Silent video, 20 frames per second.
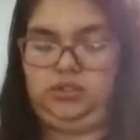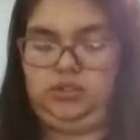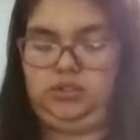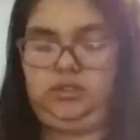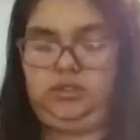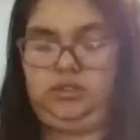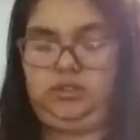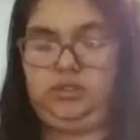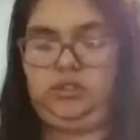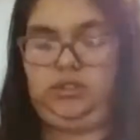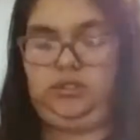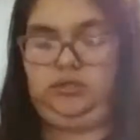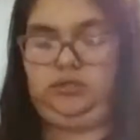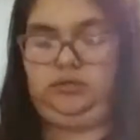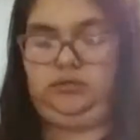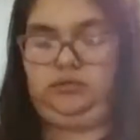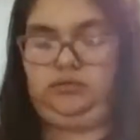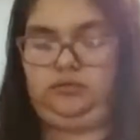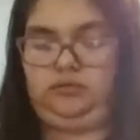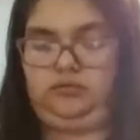and
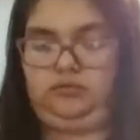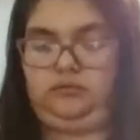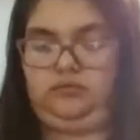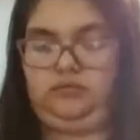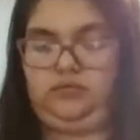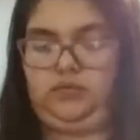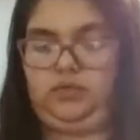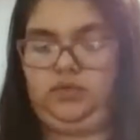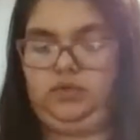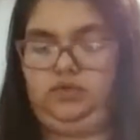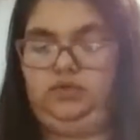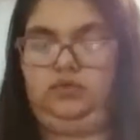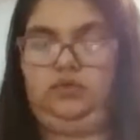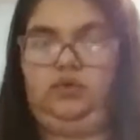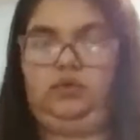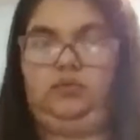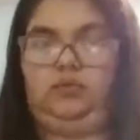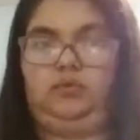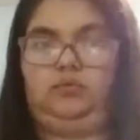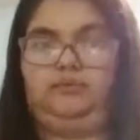then do the
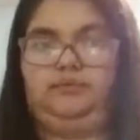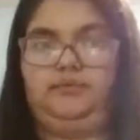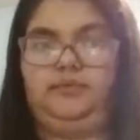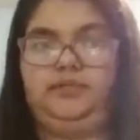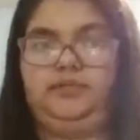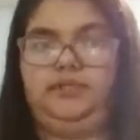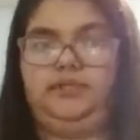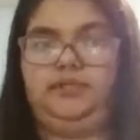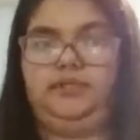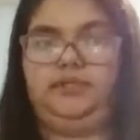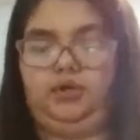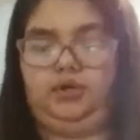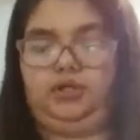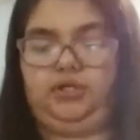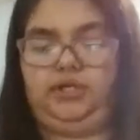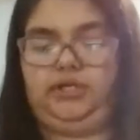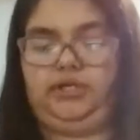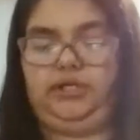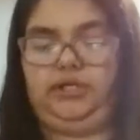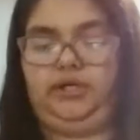normal single
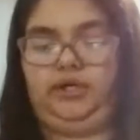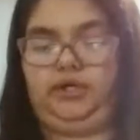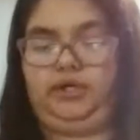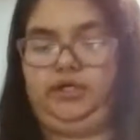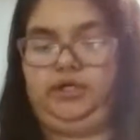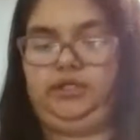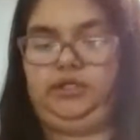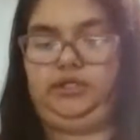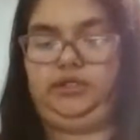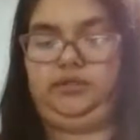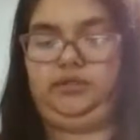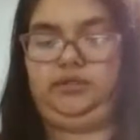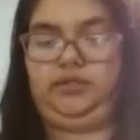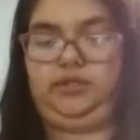crochet decrease